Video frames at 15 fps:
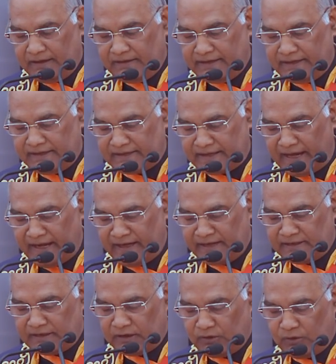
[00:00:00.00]
There is
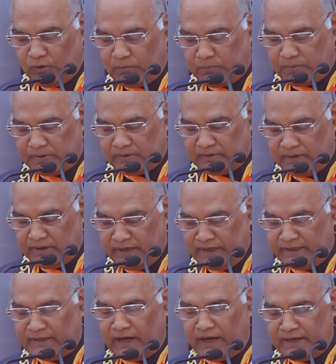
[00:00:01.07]
another group
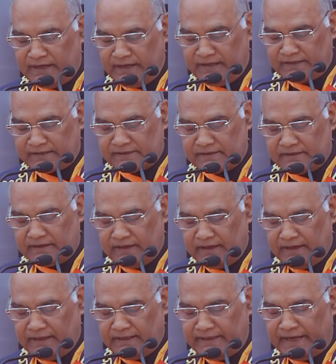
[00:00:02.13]
in the audience
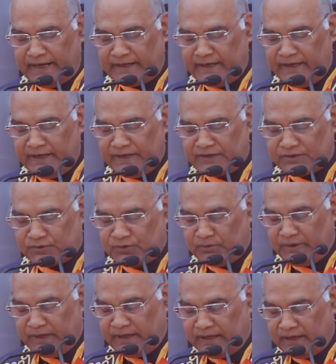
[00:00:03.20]
that needs to
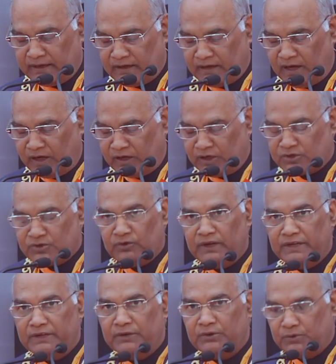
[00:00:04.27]
be
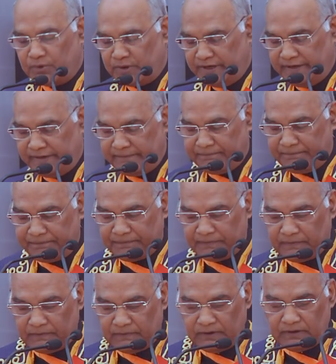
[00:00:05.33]
congratulated today,
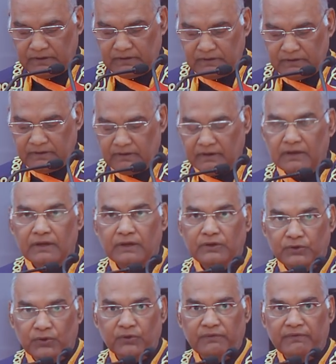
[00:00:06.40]

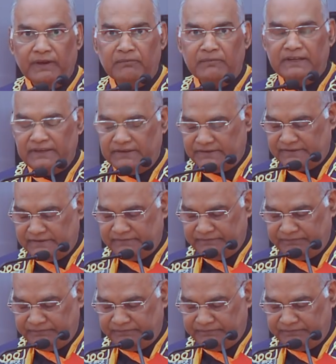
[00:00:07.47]
your families.